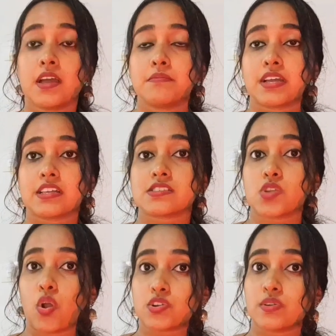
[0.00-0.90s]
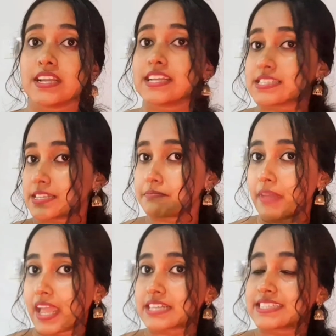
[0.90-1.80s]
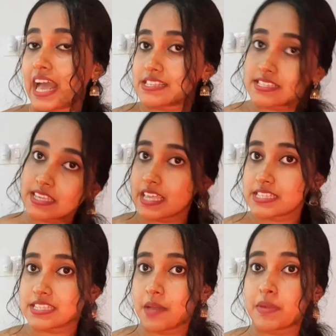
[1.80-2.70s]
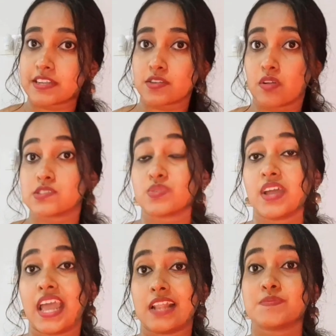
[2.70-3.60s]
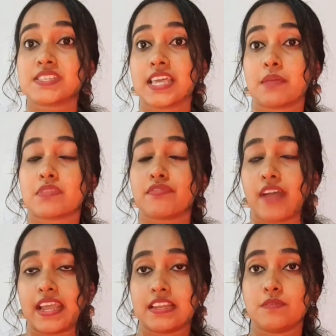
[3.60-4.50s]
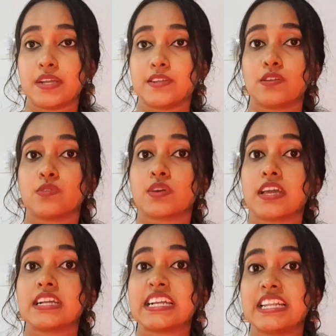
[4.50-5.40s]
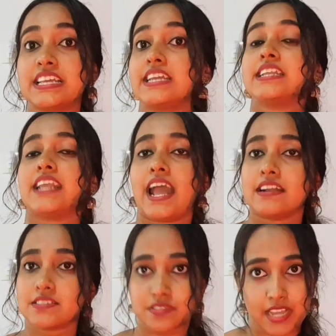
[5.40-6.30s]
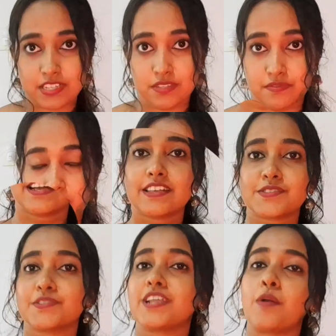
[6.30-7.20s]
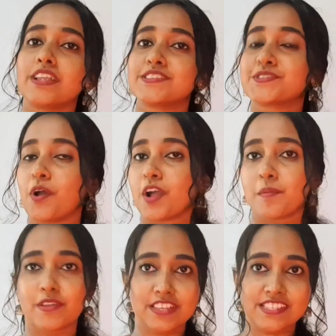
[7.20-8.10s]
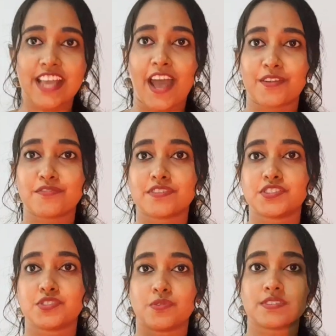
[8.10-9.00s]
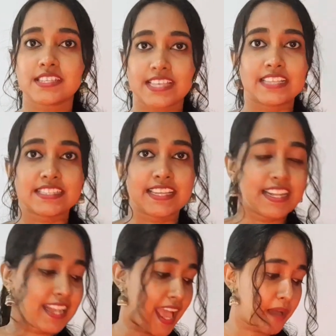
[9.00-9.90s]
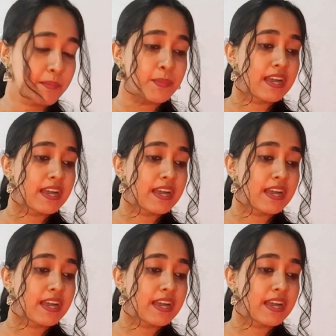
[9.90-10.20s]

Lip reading: because not only does it make dancing easier, but it also helps keep the final video looking clean and distraction free. So now let's talk about the star of the show, the sunset lamp.